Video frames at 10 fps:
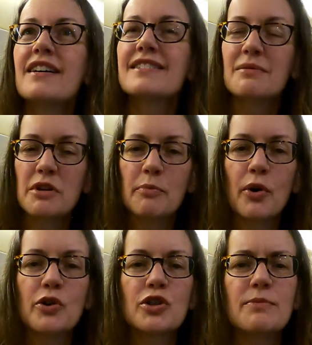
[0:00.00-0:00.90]
someone
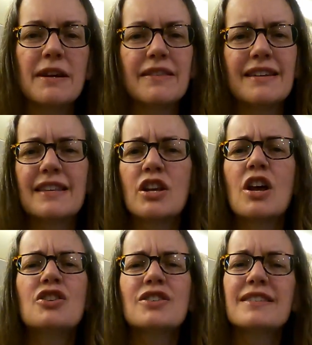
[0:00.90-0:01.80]
approached me and they said,
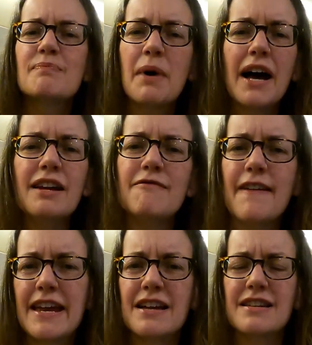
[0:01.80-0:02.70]
just buy a
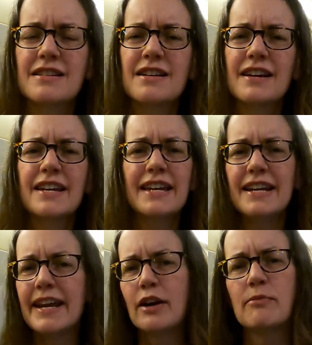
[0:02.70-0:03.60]
van, get
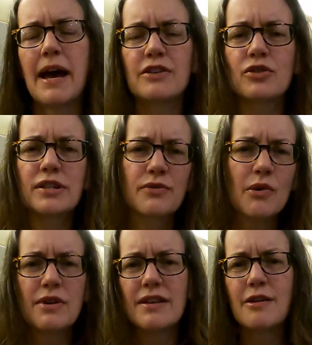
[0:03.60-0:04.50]
an air mattress,
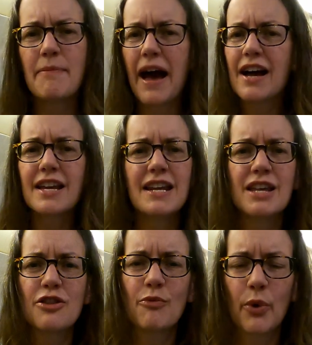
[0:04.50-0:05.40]
throw it in the back and
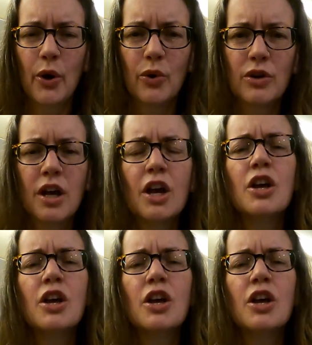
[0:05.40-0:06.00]
hit the road.